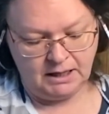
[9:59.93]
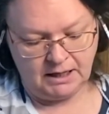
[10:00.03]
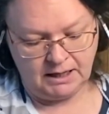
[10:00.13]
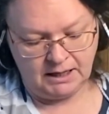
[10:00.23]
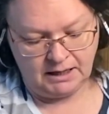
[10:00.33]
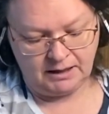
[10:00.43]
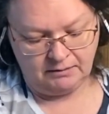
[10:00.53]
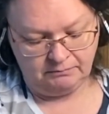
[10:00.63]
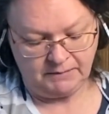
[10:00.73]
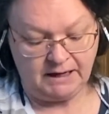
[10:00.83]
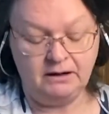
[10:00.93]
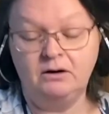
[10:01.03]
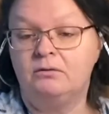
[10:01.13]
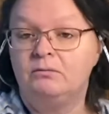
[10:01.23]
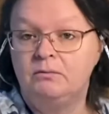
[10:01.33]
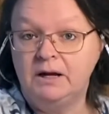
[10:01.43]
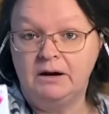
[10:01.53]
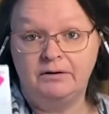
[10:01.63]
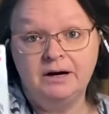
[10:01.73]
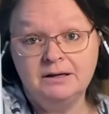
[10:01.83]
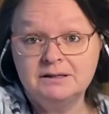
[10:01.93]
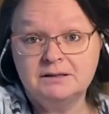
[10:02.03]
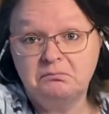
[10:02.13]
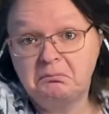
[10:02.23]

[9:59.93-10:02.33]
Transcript: um, I don't know, earrings?